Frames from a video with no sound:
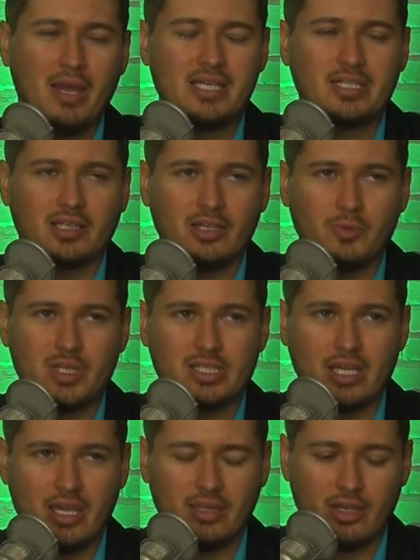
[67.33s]
basically what he's
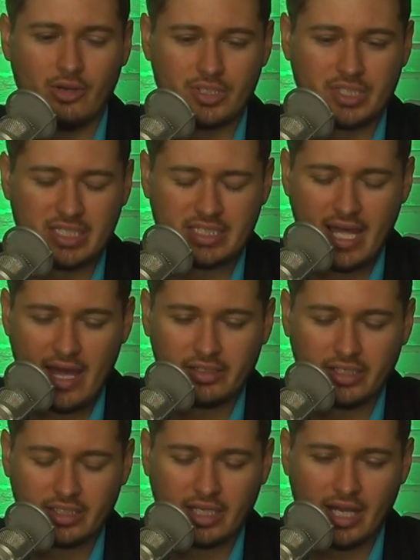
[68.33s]
saying there is it's
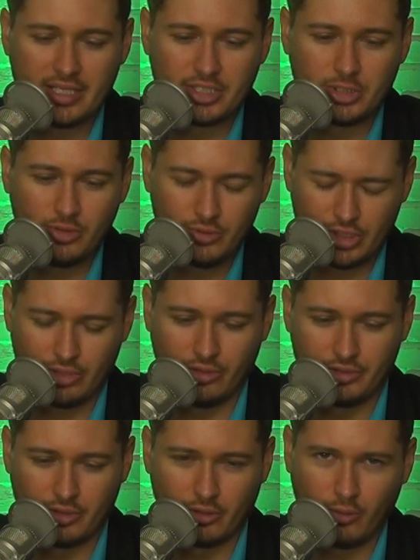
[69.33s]
not
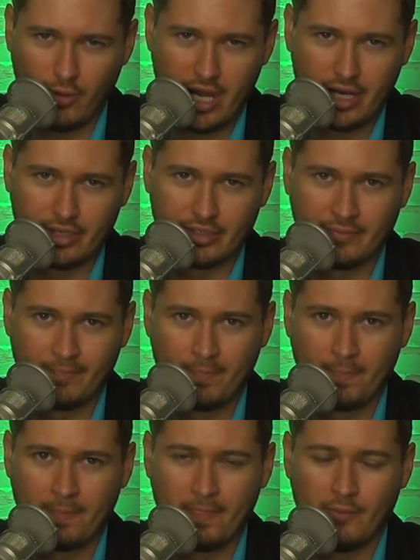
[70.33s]
unconstitutional to require
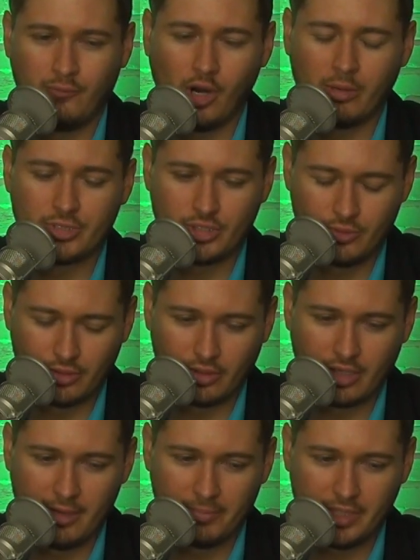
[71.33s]

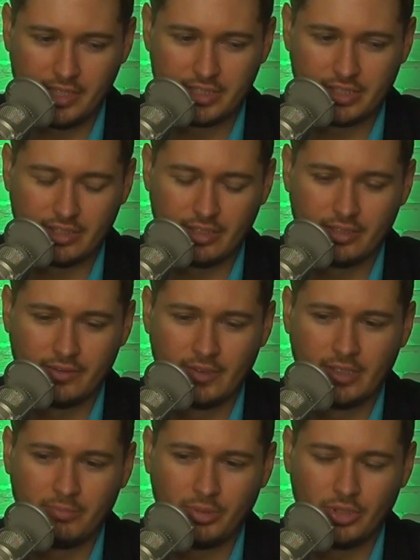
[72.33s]
pharmaceutical companies to
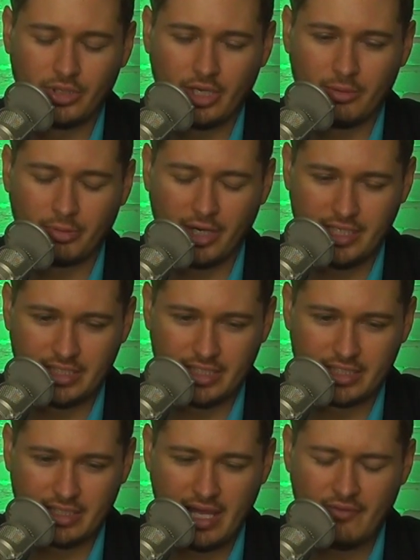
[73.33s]
put their
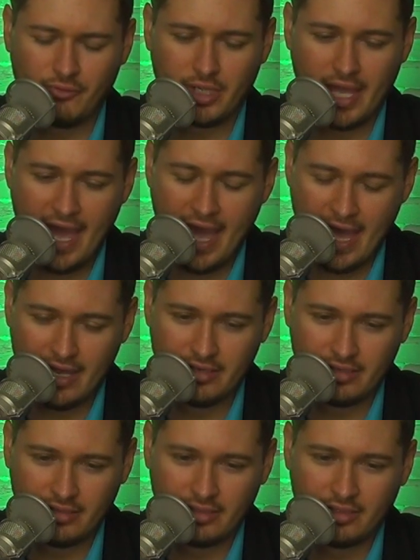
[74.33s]
prices in every
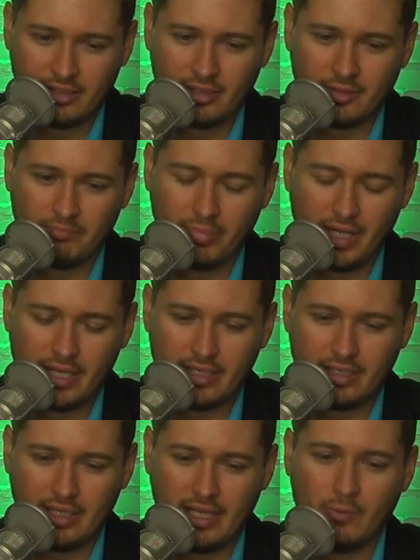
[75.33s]
ad,
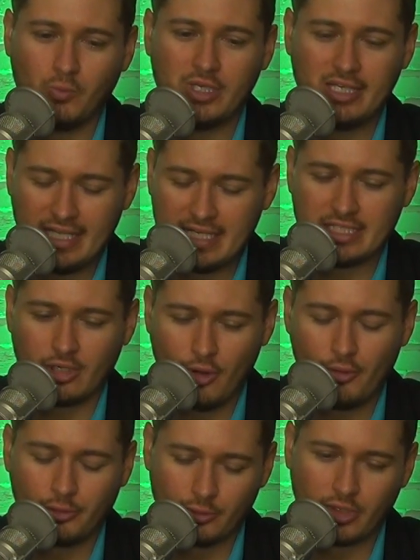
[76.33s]
but it would need to
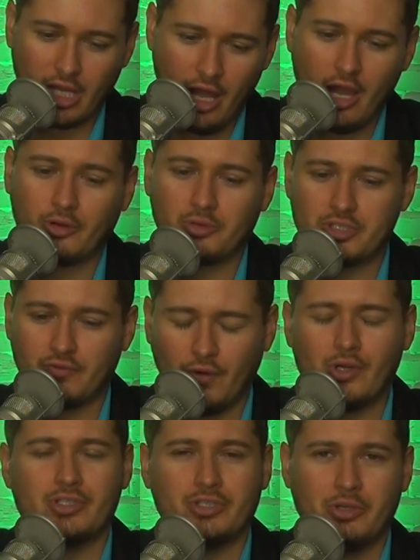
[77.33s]
go through Congress
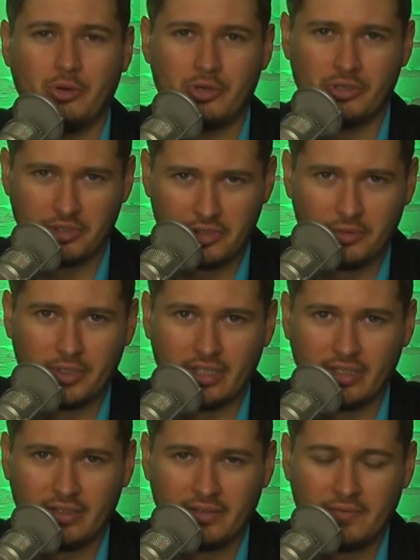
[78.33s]
first in order to do
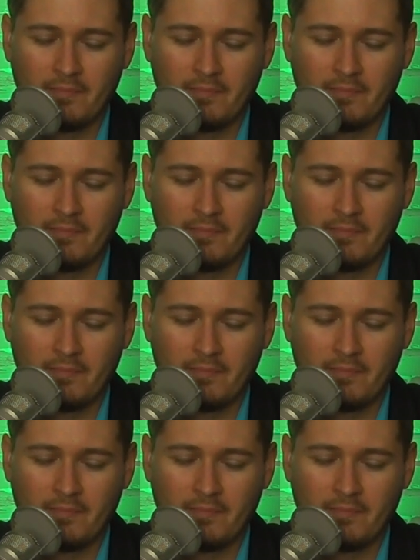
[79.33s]
it.